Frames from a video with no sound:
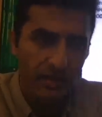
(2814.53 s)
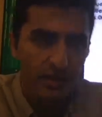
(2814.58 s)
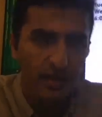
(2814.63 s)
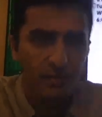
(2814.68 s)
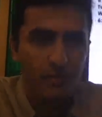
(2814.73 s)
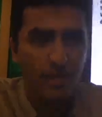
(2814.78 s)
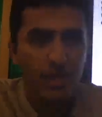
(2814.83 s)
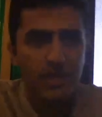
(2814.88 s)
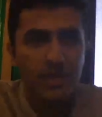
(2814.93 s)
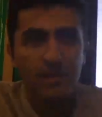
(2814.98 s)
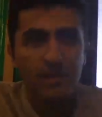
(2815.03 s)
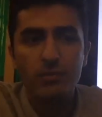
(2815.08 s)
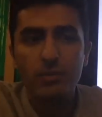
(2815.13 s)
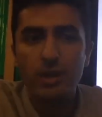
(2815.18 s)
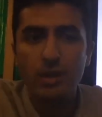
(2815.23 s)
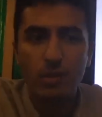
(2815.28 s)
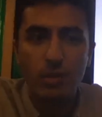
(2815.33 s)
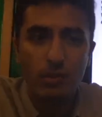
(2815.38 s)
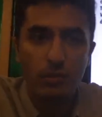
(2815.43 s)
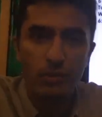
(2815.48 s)
The reason
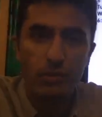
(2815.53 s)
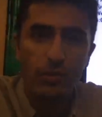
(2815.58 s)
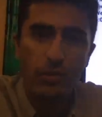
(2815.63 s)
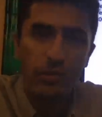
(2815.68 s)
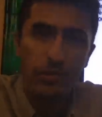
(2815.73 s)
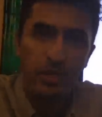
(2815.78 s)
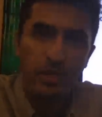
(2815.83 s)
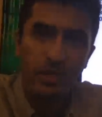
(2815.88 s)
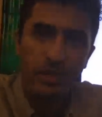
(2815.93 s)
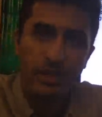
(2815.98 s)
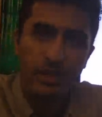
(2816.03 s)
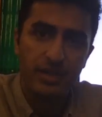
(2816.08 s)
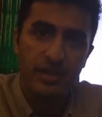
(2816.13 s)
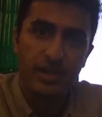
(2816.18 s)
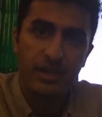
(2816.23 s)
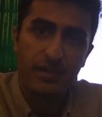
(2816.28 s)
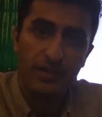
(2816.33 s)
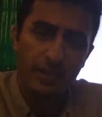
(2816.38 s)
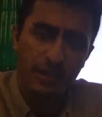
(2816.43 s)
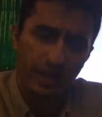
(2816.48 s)
we were focusing on
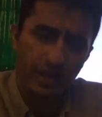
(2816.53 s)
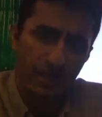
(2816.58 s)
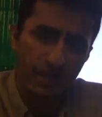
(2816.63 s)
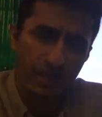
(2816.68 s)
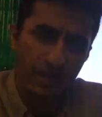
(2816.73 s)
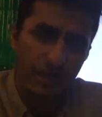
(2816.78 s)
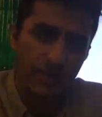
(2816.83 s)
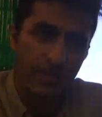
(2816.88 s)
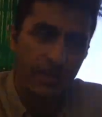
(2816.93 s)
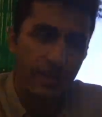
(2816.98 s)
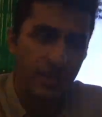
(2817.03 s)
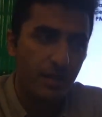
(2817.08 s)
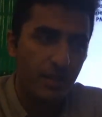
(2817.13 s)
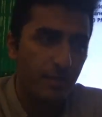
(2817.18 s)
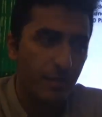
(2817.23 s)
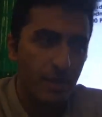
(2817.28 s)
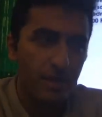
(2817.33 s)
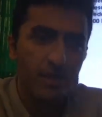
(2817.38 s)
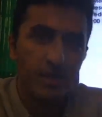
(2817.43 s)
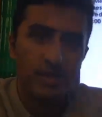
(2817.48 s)
certifications, as I
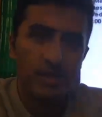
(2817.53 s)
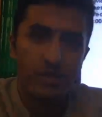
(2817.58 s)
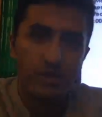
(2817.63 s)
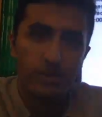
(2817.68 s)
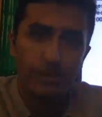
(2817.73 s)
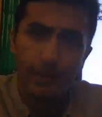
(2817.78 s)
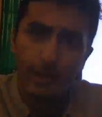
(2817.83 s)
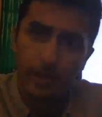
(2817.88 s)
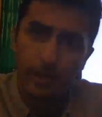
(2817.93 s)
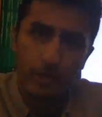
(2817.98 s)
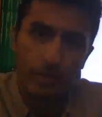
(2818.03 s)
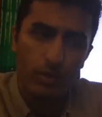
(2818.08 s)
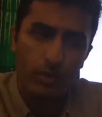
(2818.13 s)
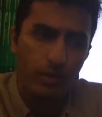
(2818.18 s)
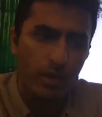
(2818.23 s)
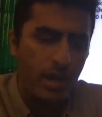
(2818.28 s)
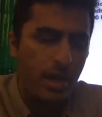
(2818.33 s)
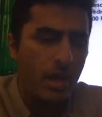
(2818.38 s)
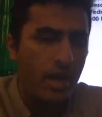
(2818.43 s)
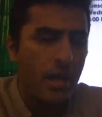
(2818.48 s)
mentioned to Michael,